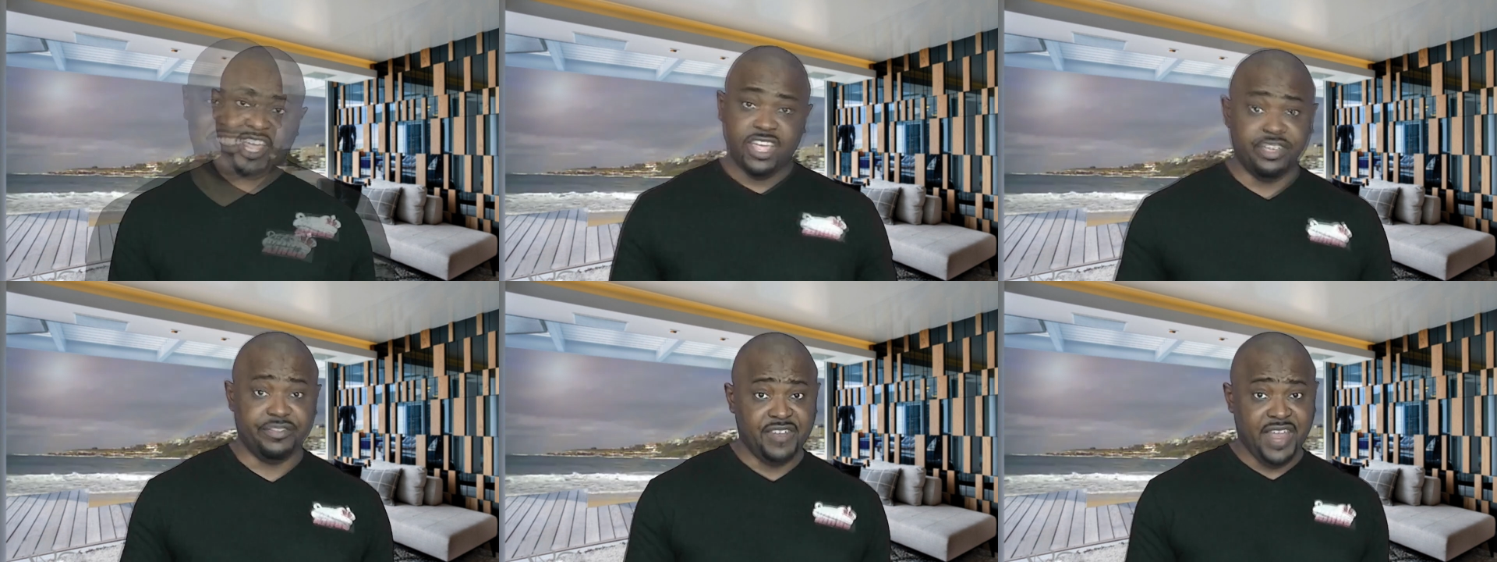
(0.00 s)

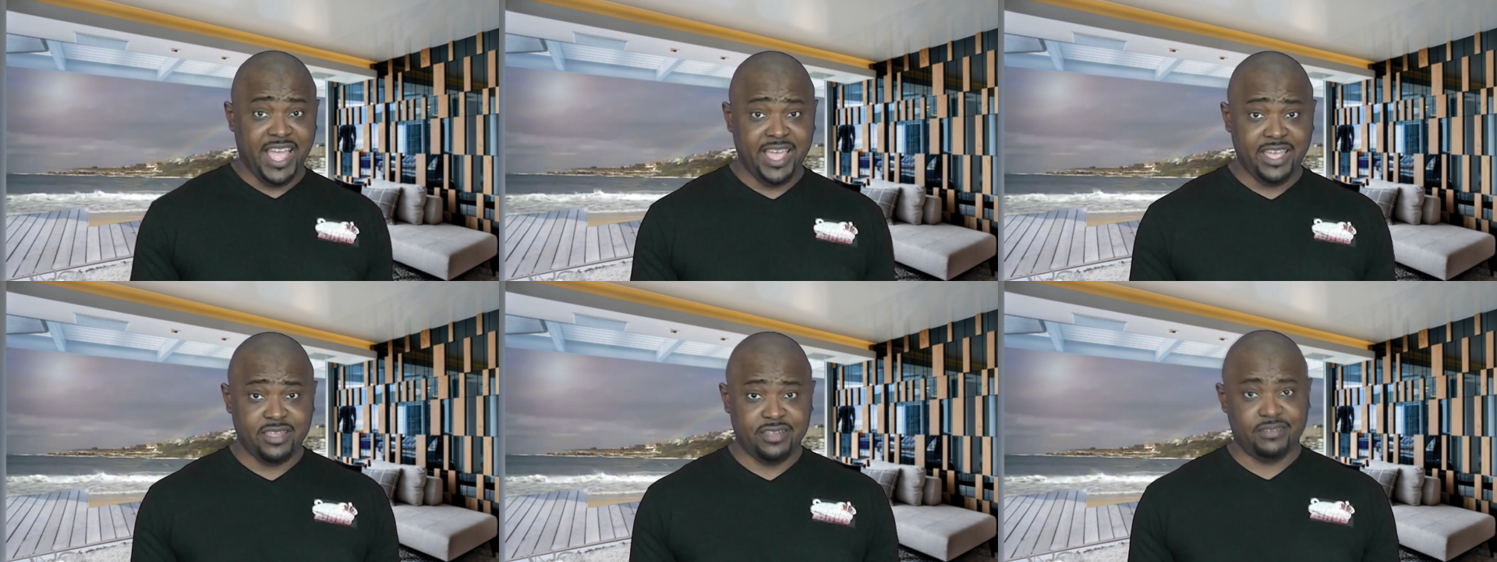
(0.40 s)
If
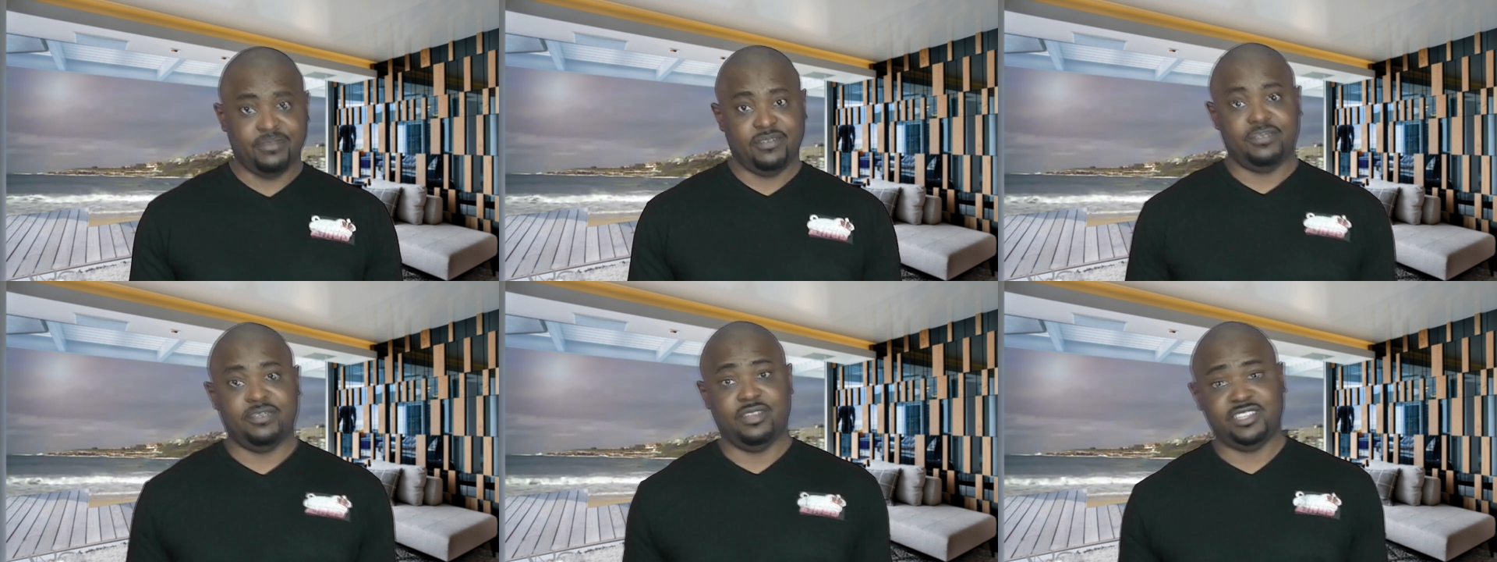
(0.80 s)
not,
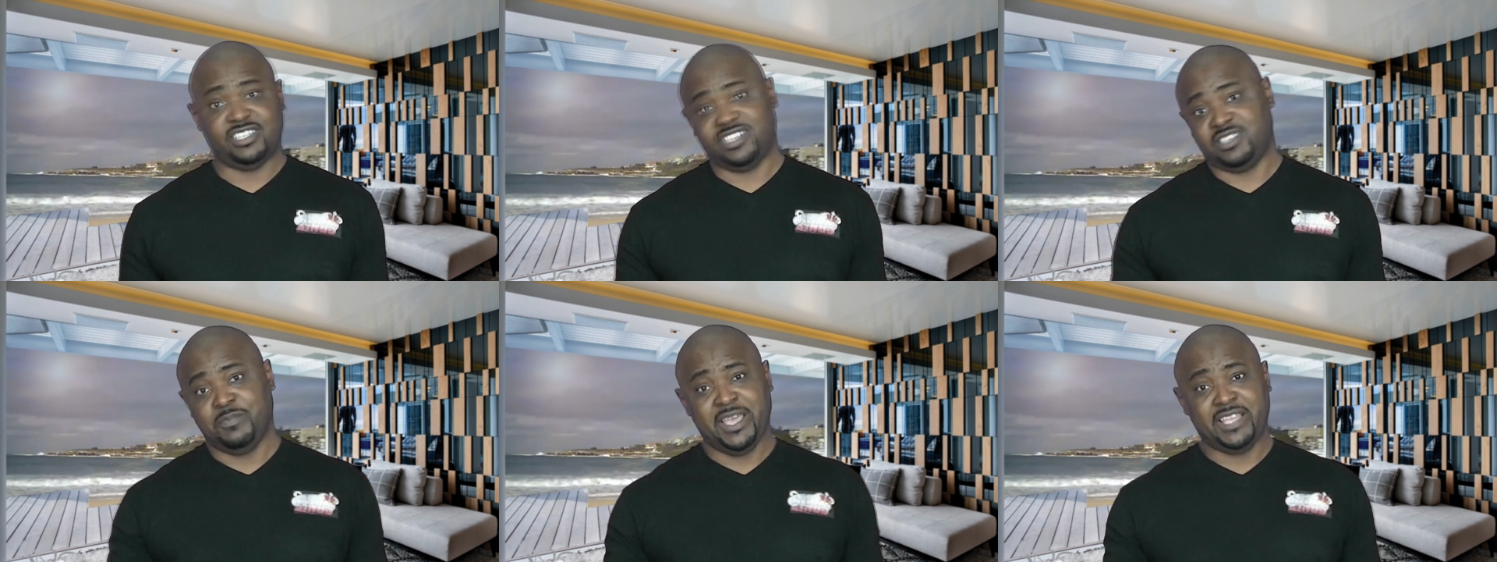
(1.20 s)

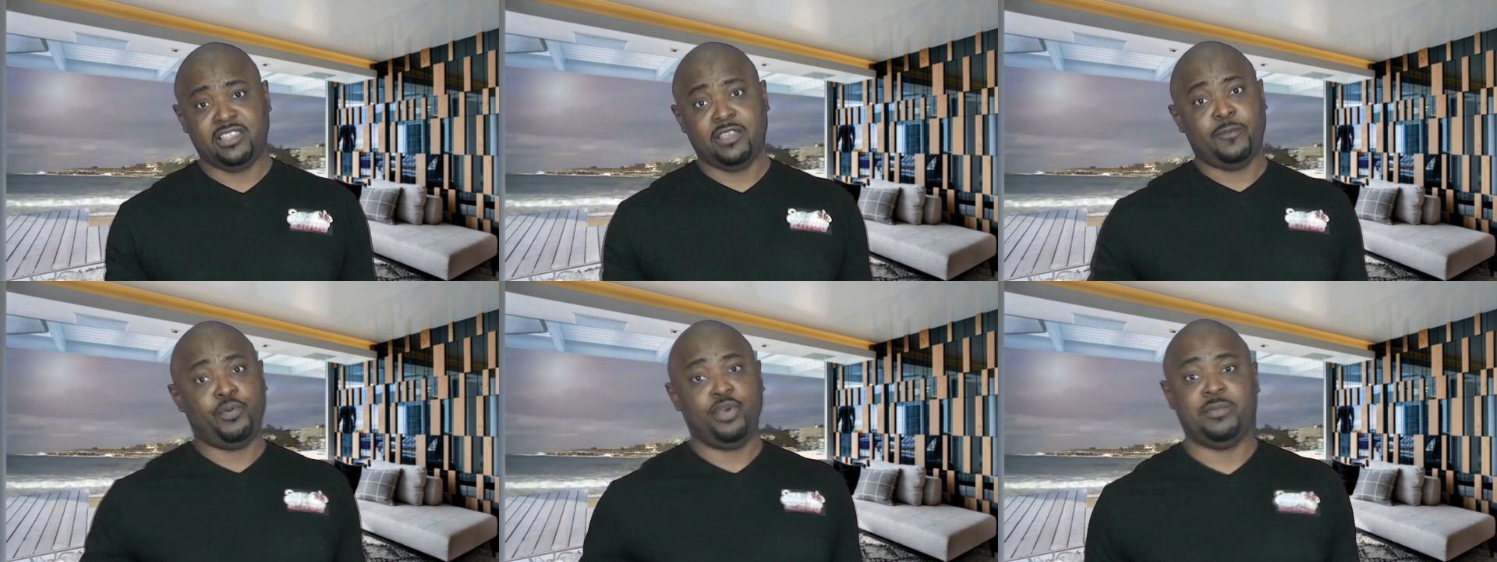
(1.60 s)
just make
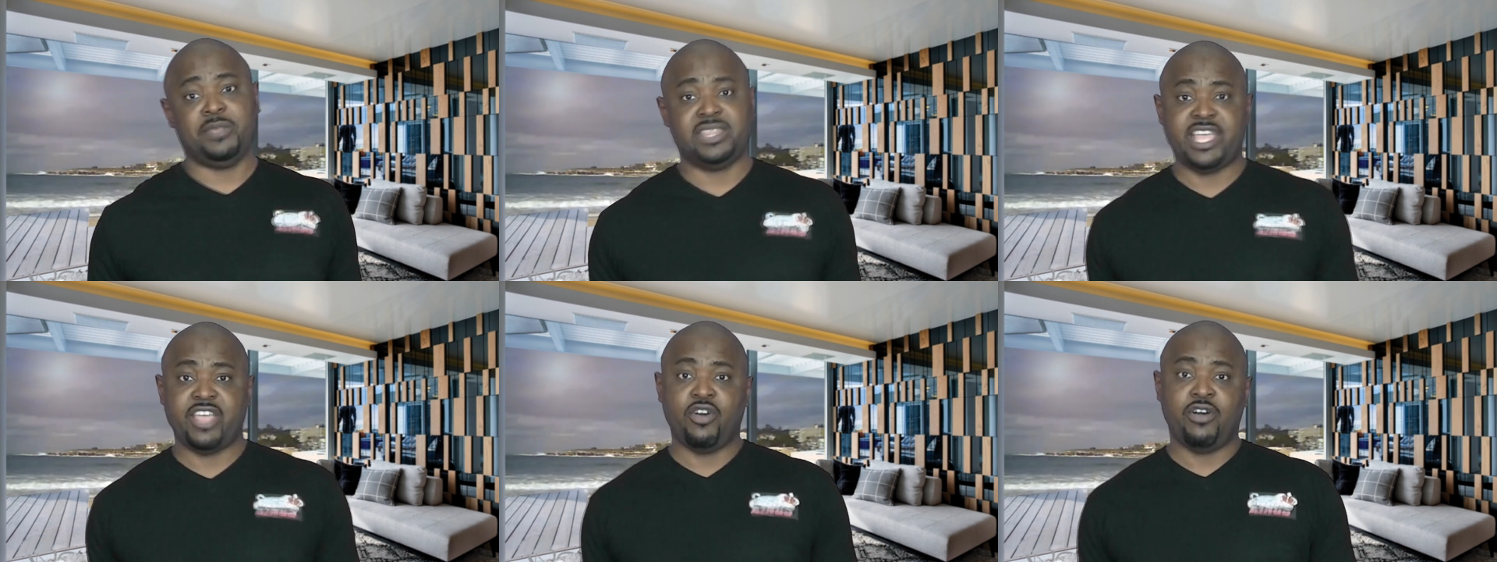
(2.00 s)
the
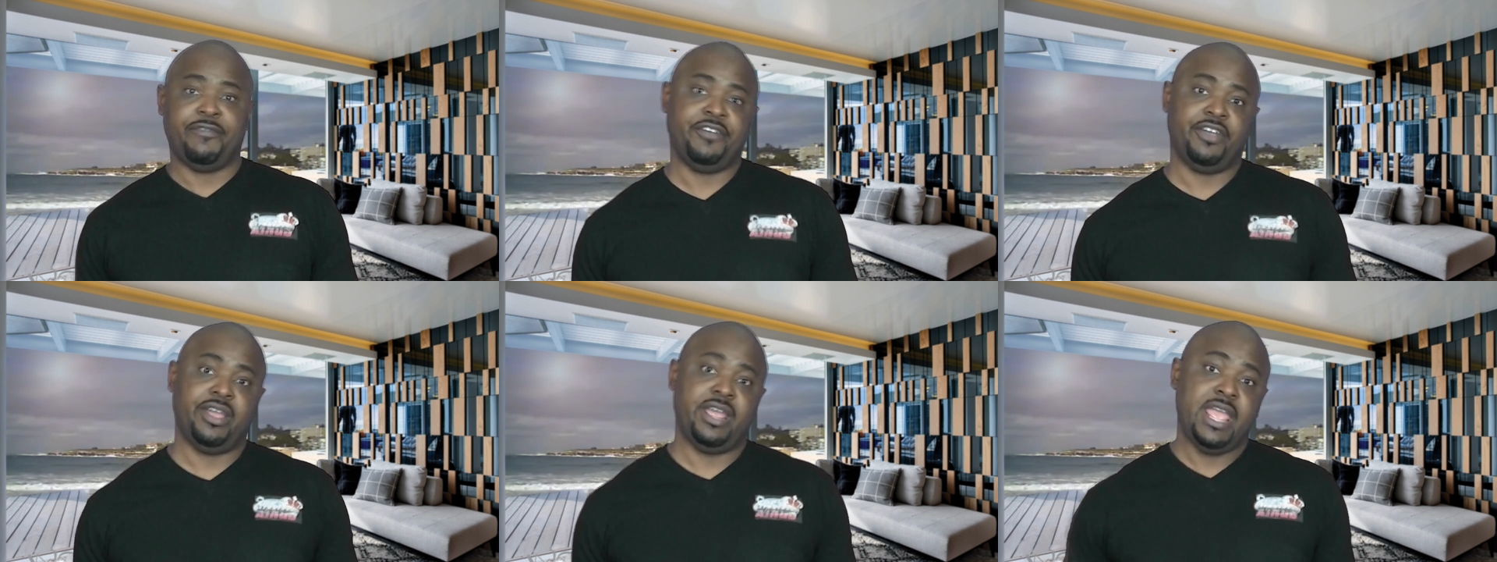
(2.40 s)
appointment they
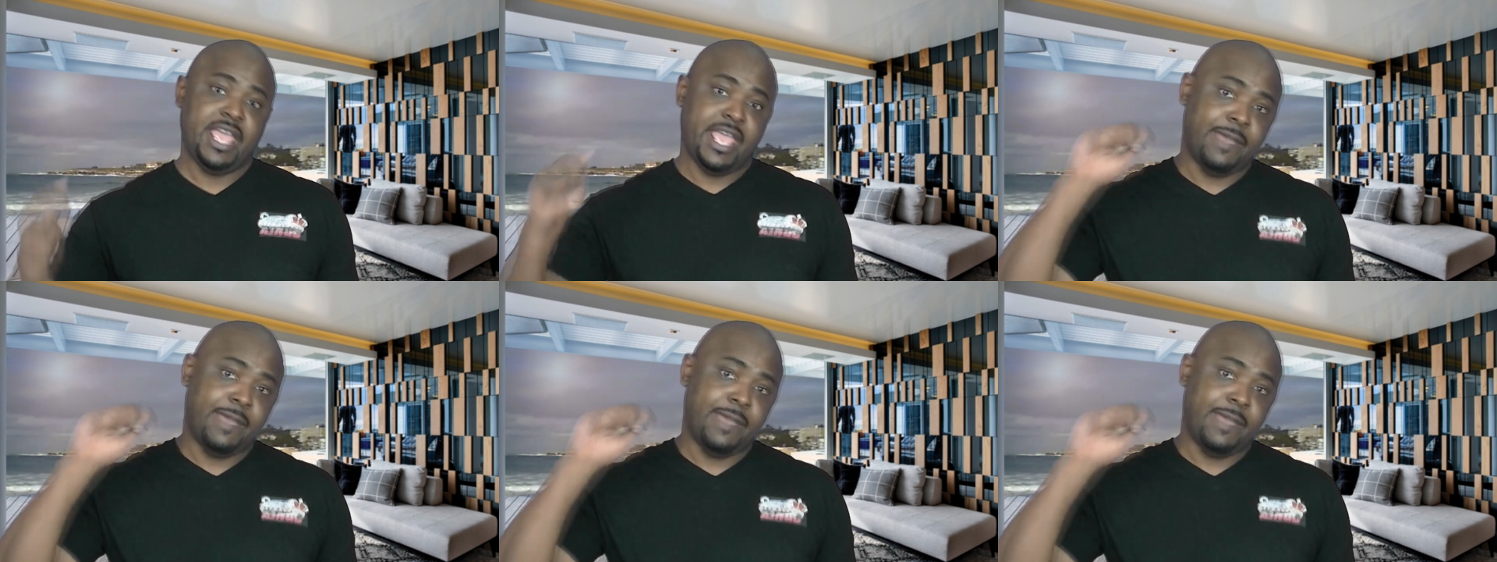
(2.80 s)
offer